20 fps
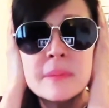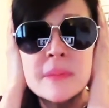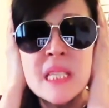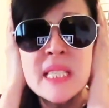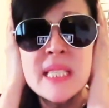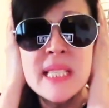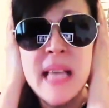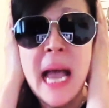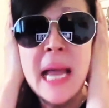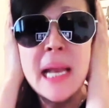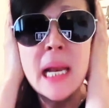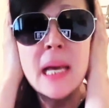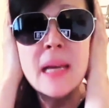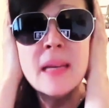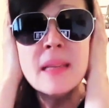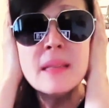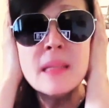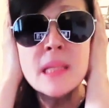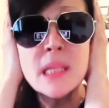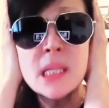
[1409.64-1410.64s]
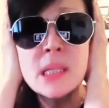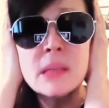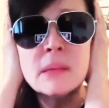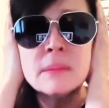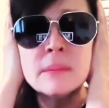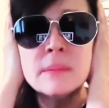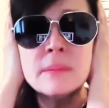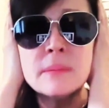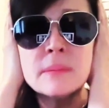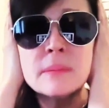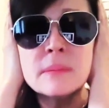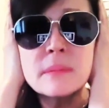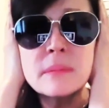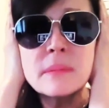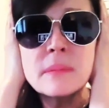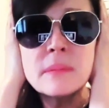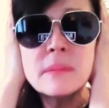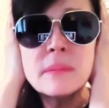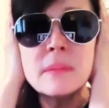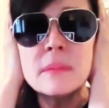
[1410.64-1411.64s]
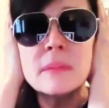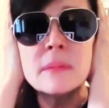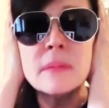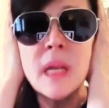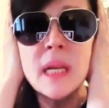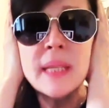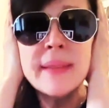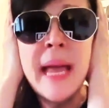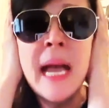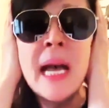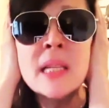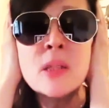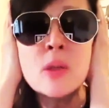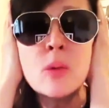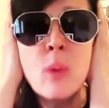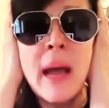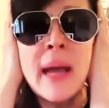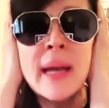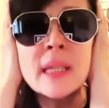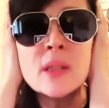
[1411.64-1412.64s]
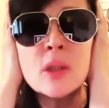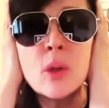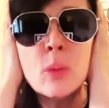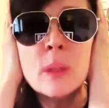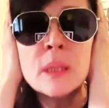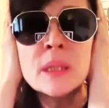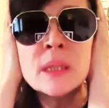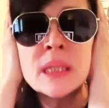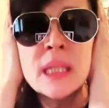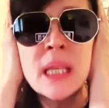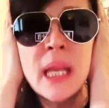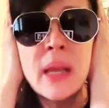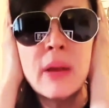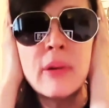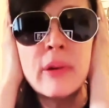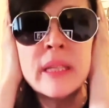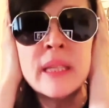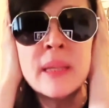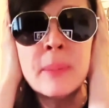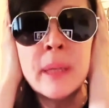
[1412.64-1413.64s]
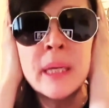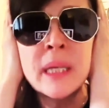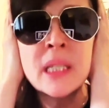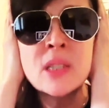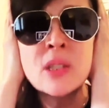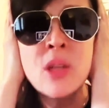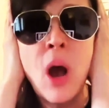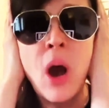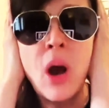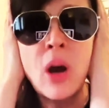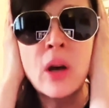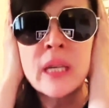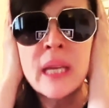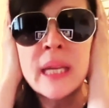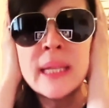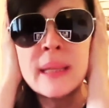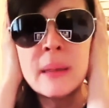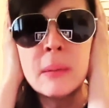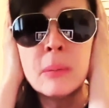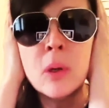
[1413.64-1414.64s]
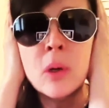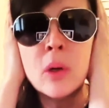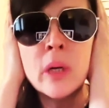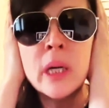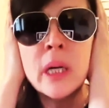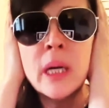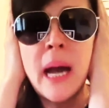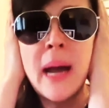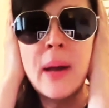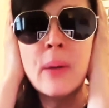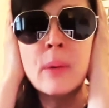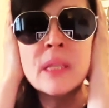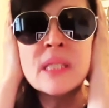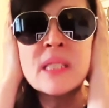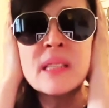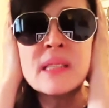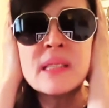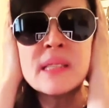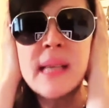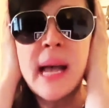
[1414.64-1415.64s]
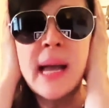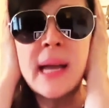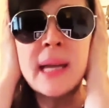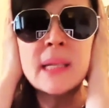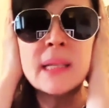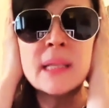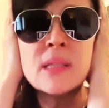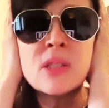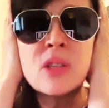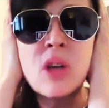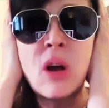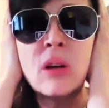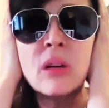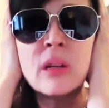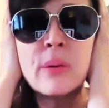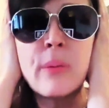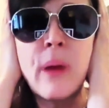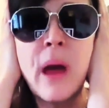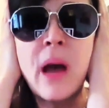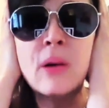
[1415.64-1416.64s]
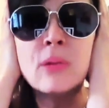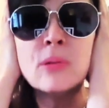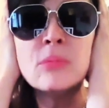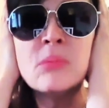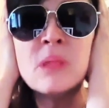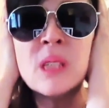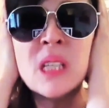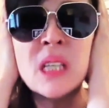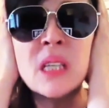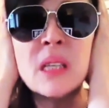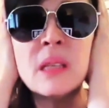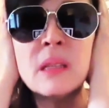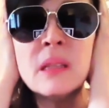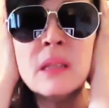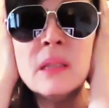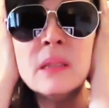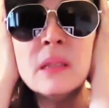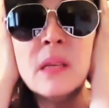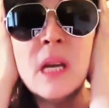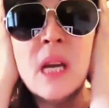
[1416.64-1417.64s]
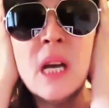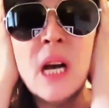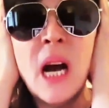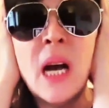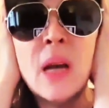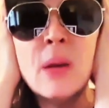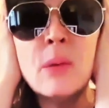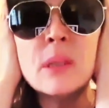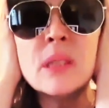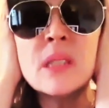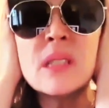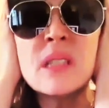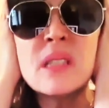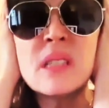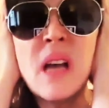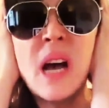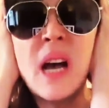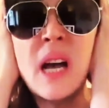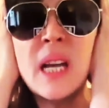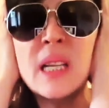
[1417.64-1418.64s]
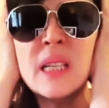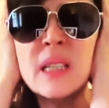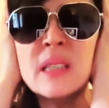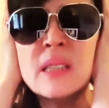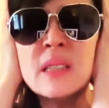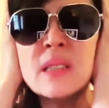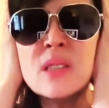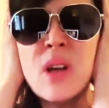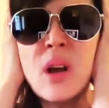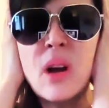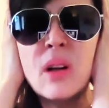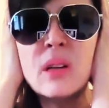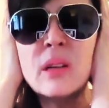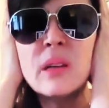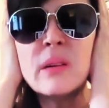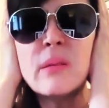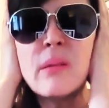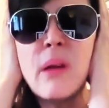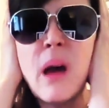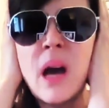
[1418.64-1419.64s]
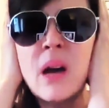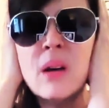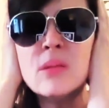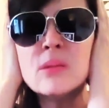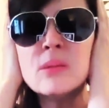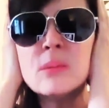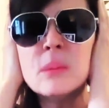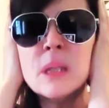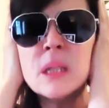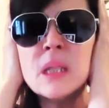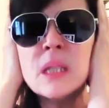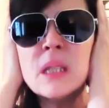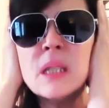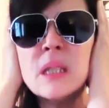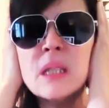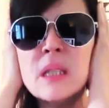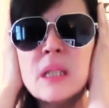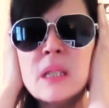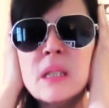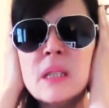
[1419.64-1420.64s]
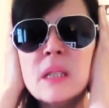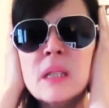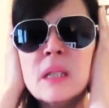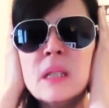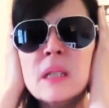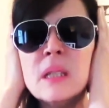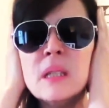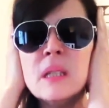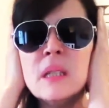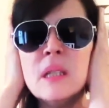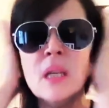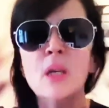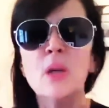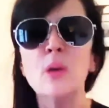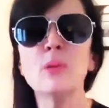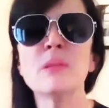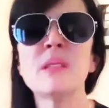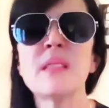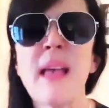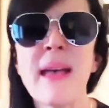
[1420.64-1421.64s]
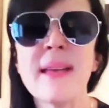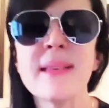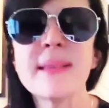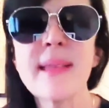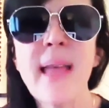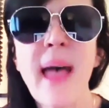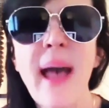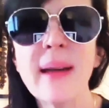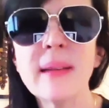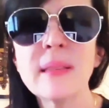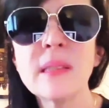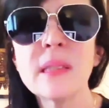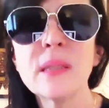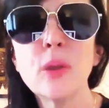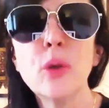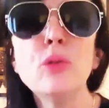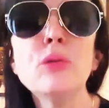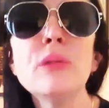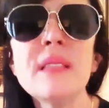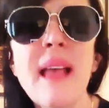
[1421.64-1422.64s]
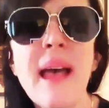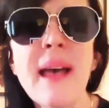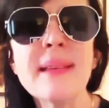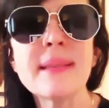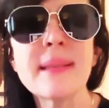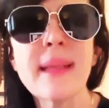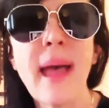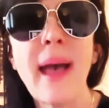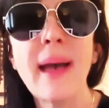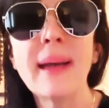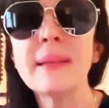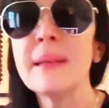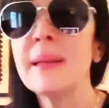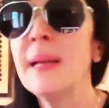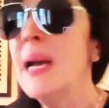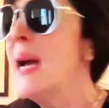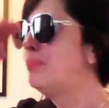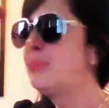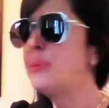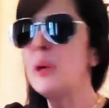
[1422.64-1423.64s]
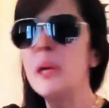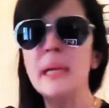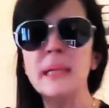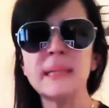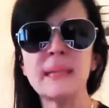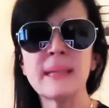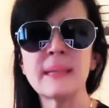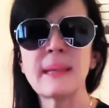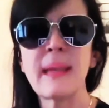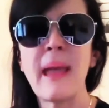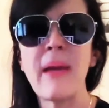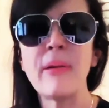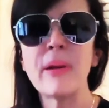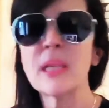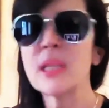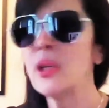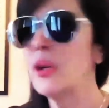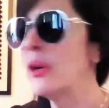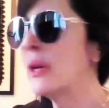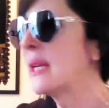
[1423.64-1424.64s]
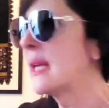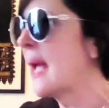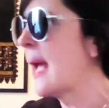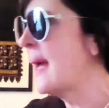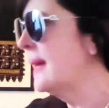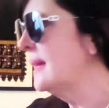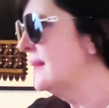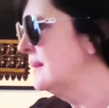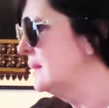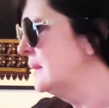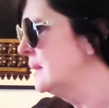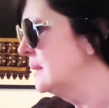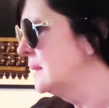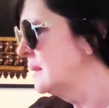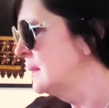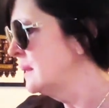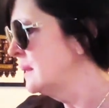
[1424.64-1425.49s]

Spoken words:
Silence. That's why I don't want to hear anybody talk anymore. I want silence all around me. I want silence all around me. Who says that? Who says that? Brilliant character again.